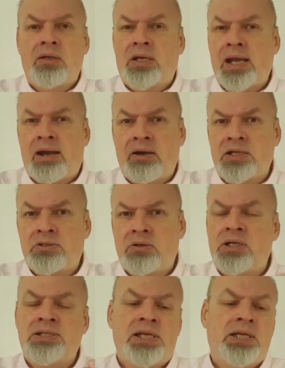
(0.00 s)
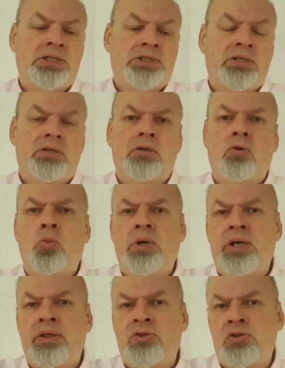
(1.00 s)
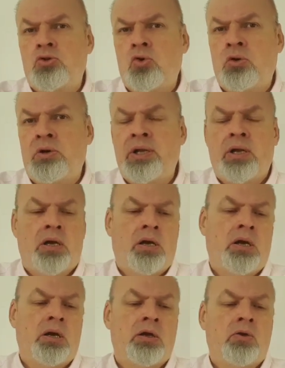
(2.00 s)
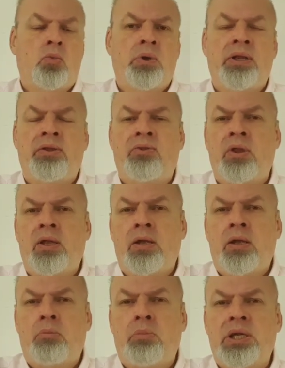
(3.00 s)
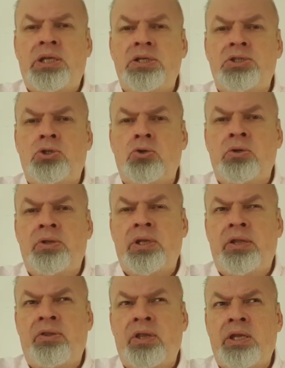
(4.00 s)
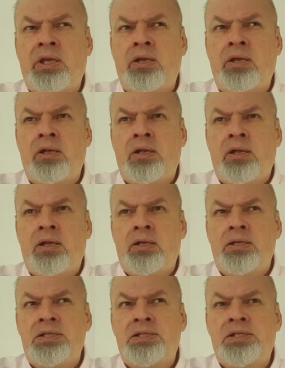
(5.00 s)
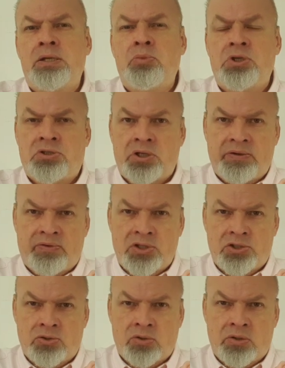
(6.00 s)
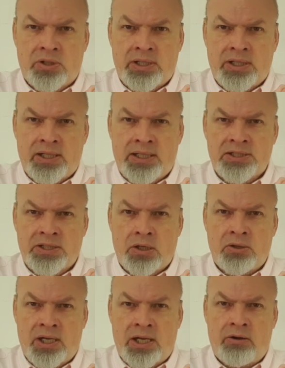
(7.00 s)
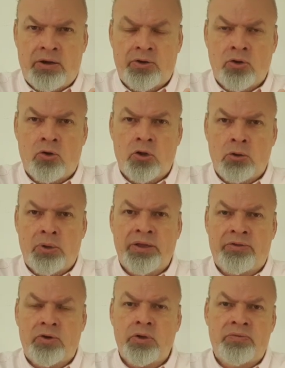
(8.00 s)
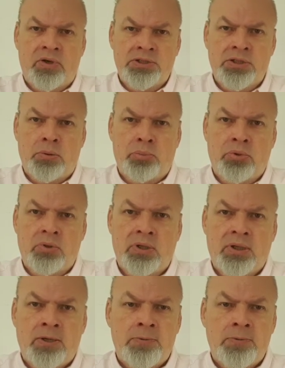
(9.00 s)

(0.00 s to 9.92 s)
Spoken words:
characterization, with story arc, with making sure that the symmetry of the story is coherent all the way through, for example,